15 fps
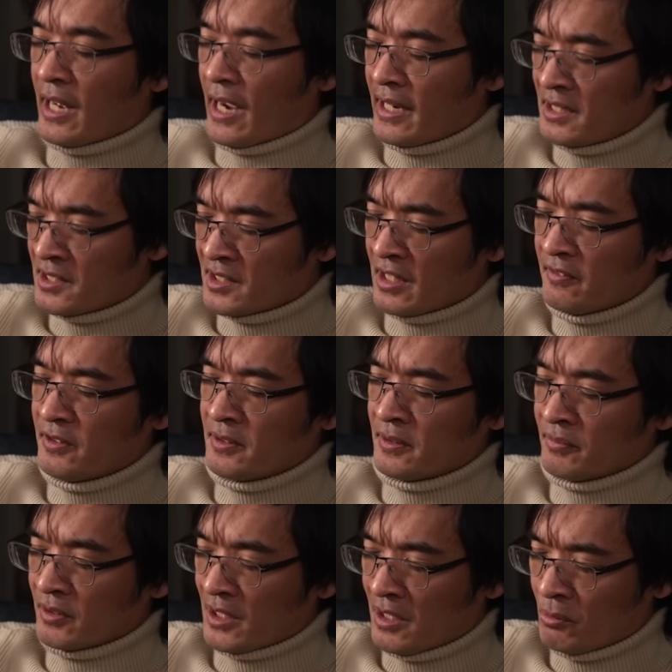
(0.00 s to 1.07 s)
I discovered
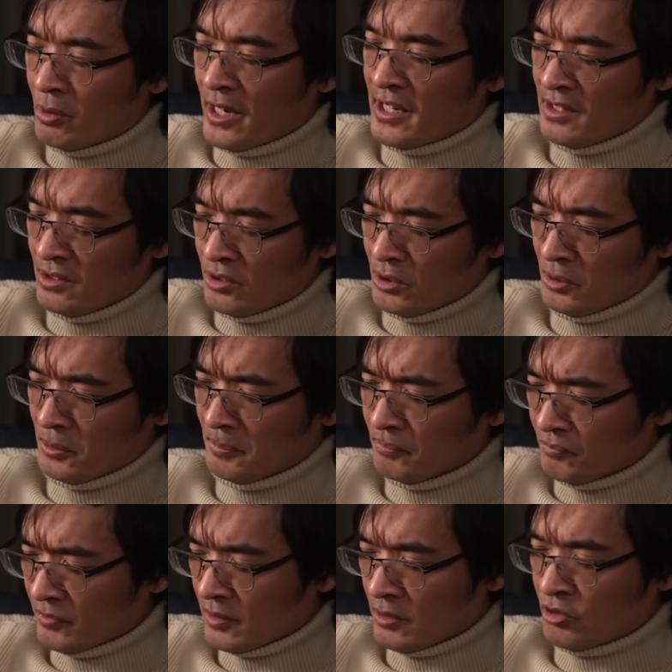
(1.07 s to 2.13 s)
a way to
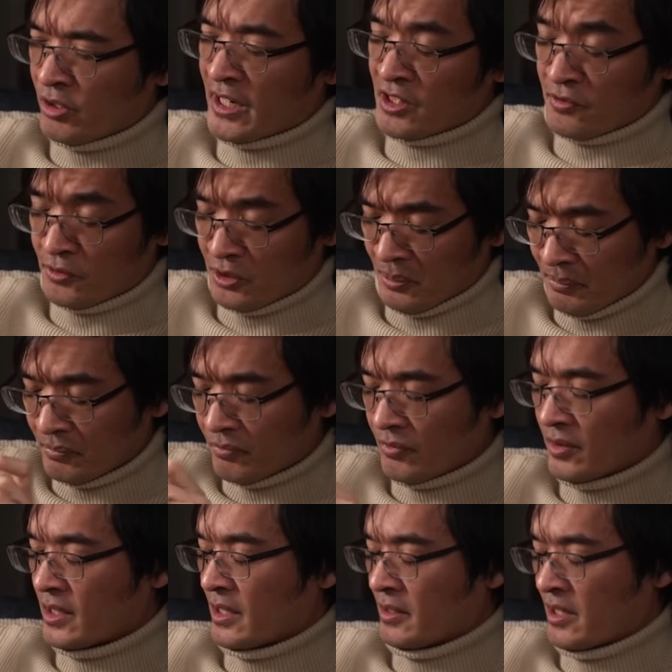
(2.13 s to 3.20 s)
transform
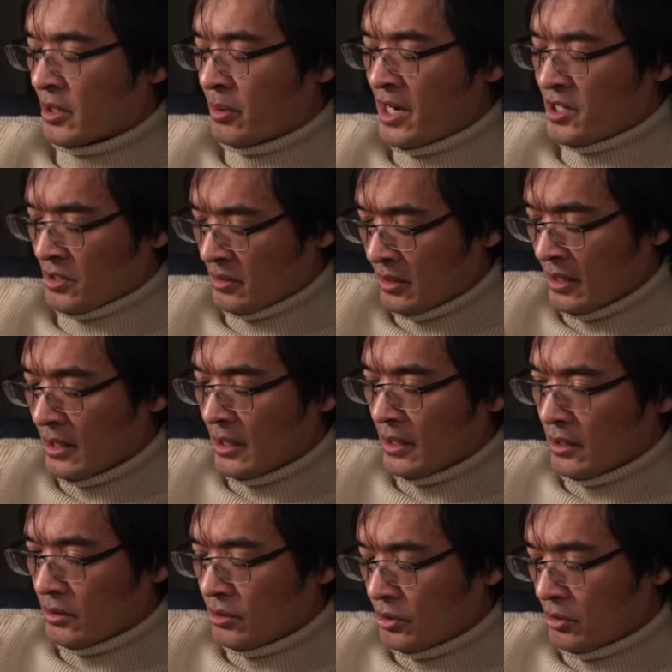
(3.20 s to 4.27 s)
the, the equation
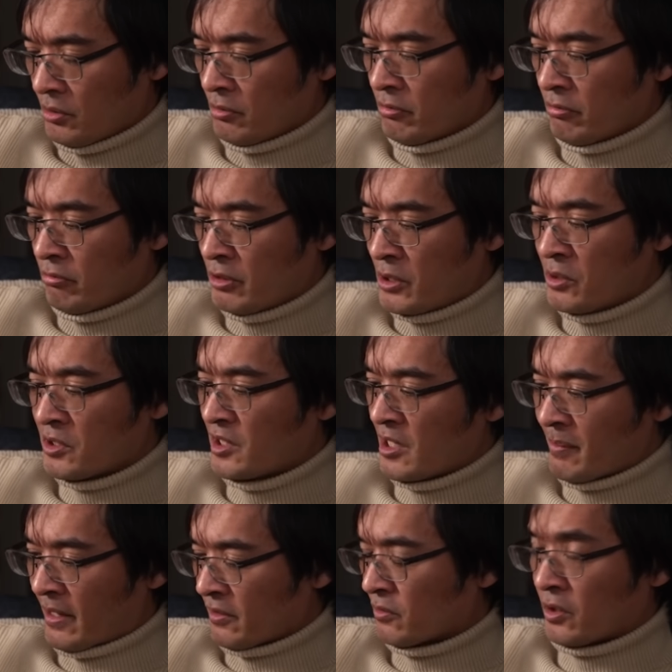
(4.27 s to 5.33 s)
to reduce the
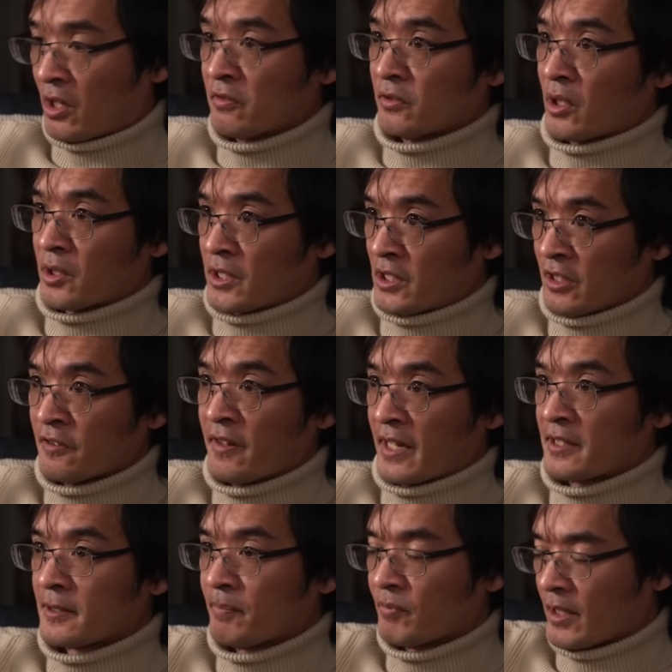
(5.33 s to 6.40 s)
amount of, of nonlinear
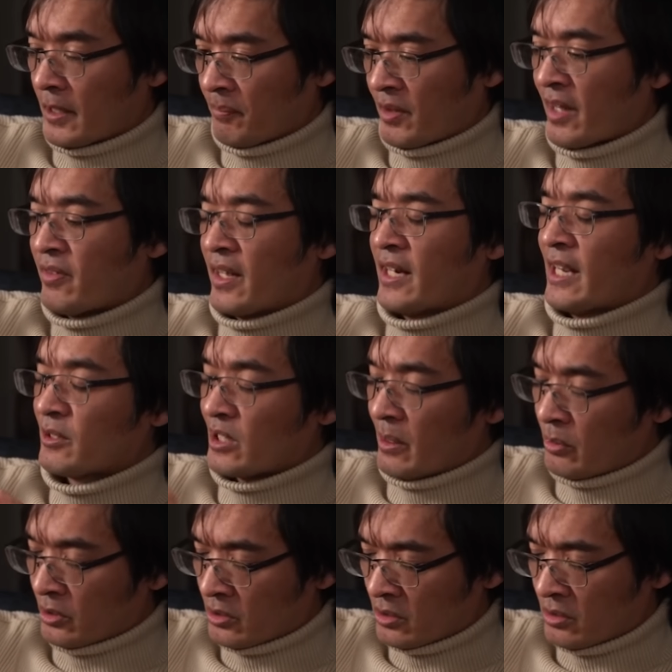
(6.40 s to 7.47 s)
effects. Um, and then I was
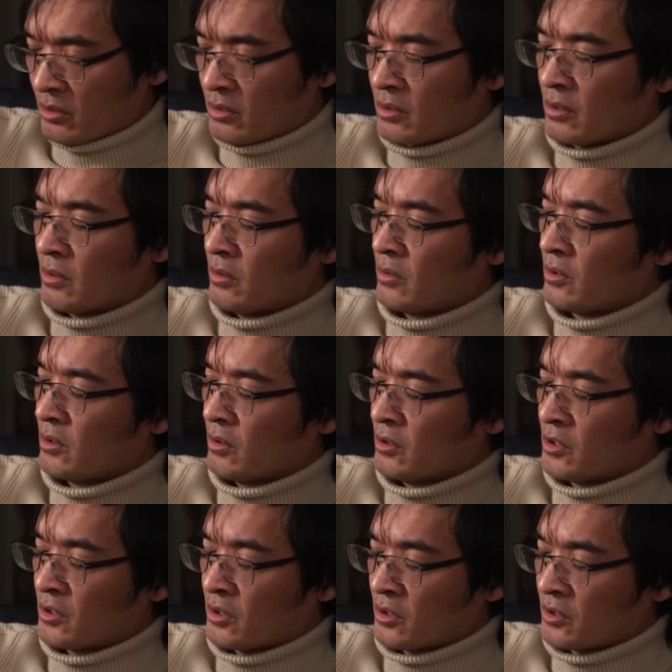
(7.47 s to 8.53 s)
able to, to, to,
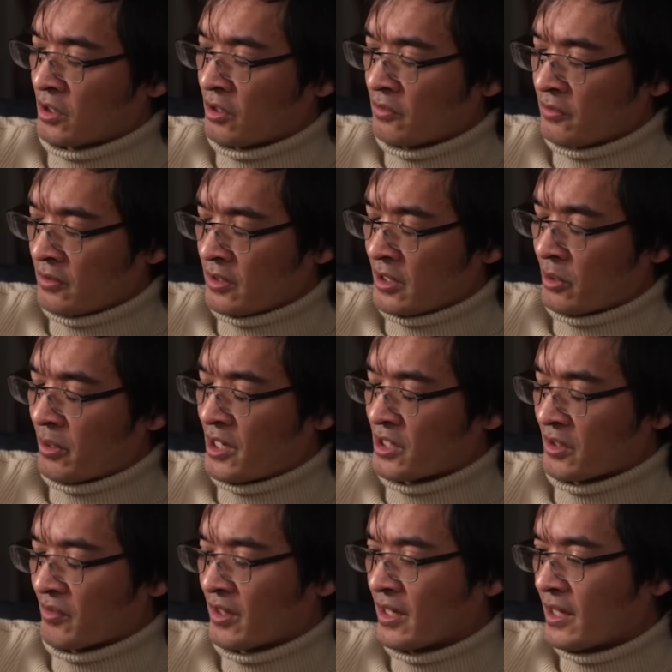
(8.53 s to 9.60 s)
to solve the equation.